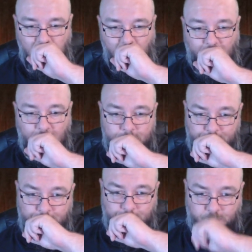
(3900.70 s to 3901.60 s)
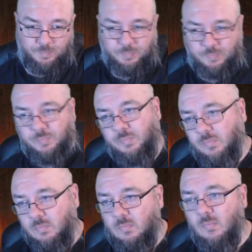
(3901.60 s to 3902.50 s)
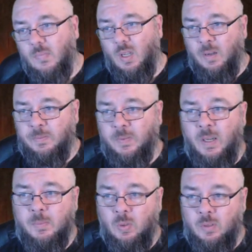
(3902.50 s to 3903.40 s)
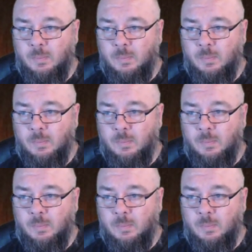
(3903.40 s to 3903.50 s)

Um, I fight more than